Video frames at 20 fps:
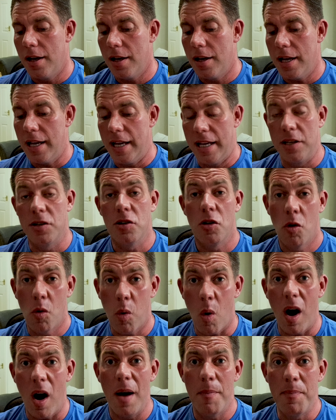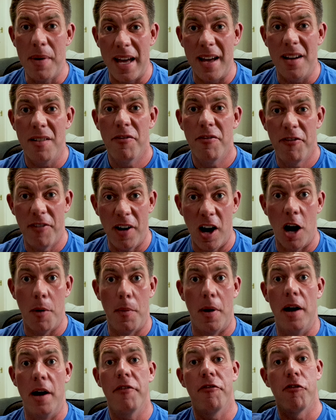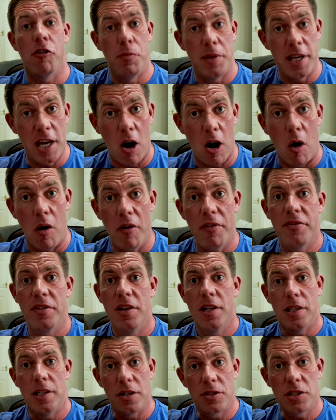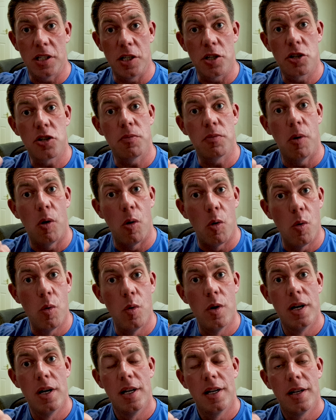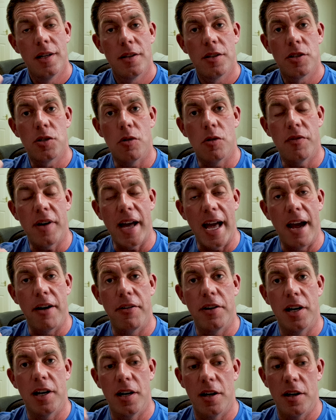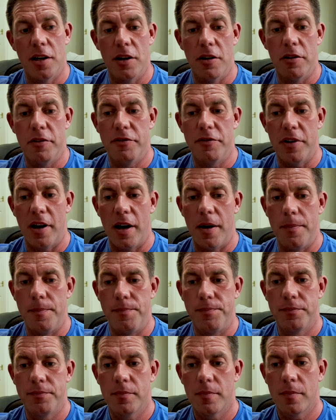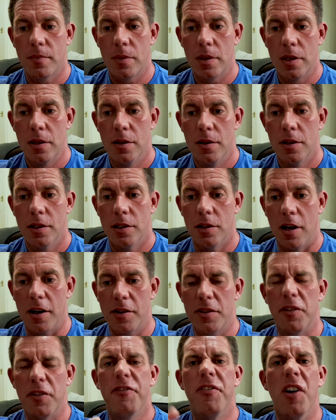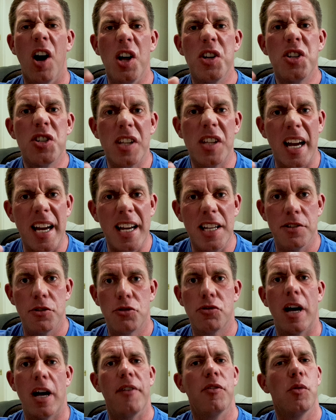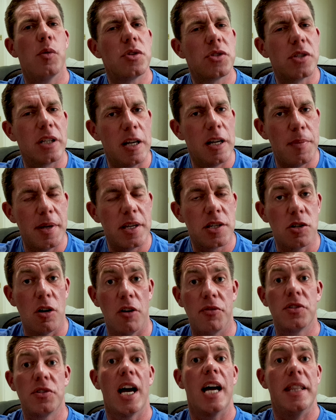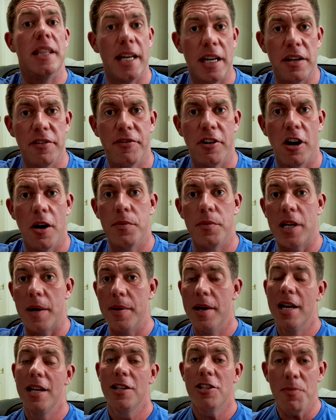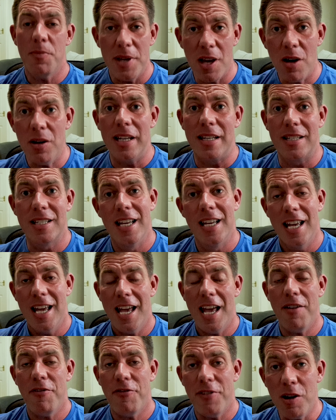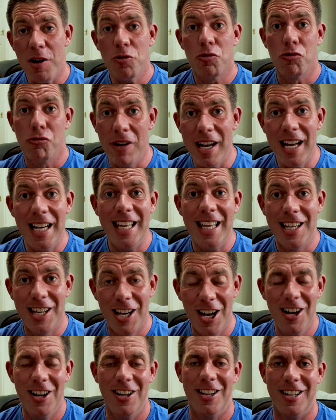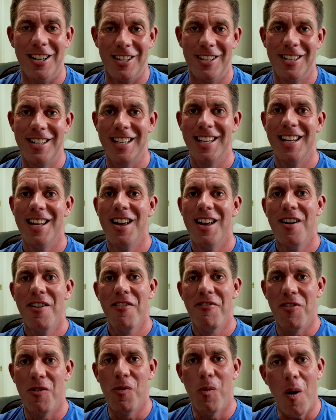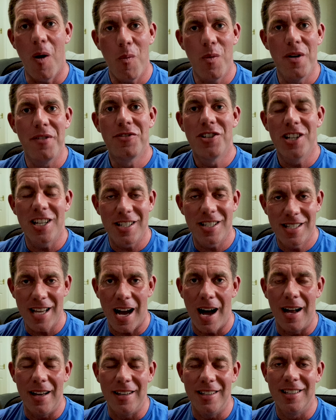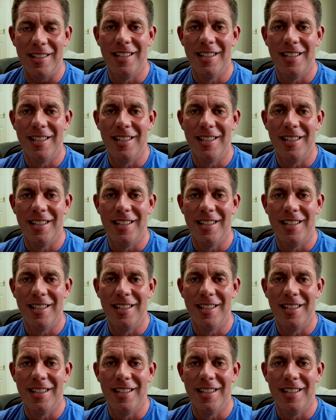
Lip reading: is quite a bit firmer from the off. There's still a small sort of area of like the first stage of travel is still a bit softer, and then it firms up. To be honest, it feels really good for what we've just done.